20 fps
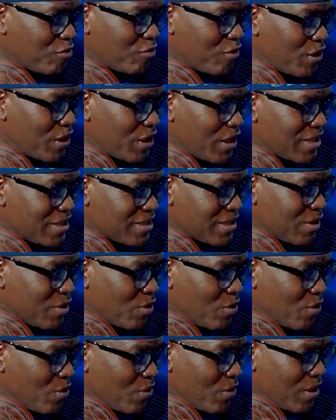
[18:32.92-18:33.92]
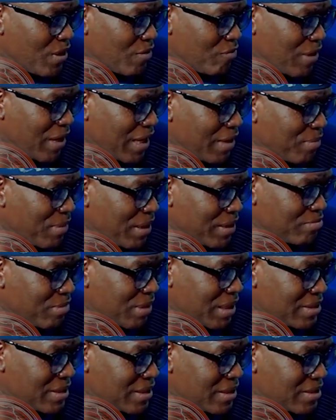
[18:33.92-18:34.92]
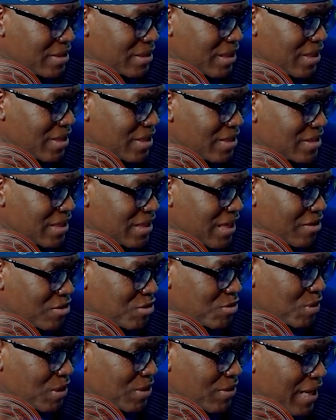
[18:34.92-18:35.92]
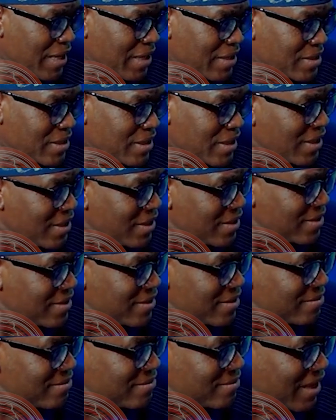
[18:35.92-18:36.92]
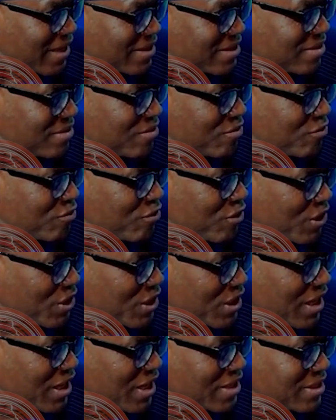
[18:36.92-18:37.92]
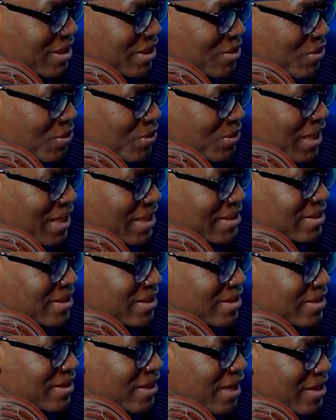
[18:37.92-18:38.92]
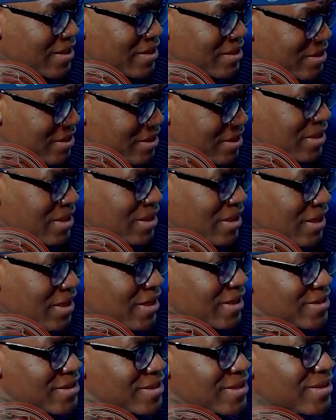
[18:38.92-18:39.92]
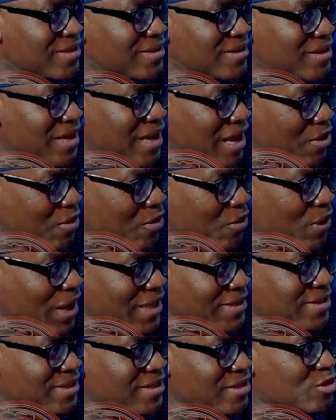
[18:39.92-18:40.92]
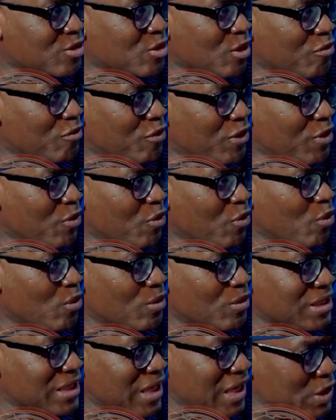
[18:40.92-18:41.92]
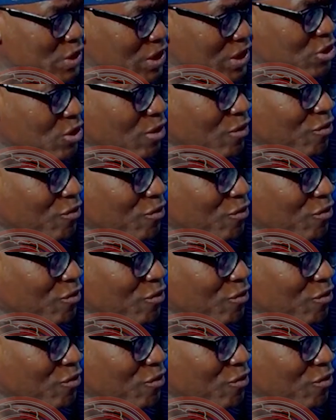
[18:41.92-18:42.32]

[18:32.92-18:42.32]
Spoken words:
years ago, if my mathematics serves me right. 34 years ago, 1990. Till now, we are still suffering shortage of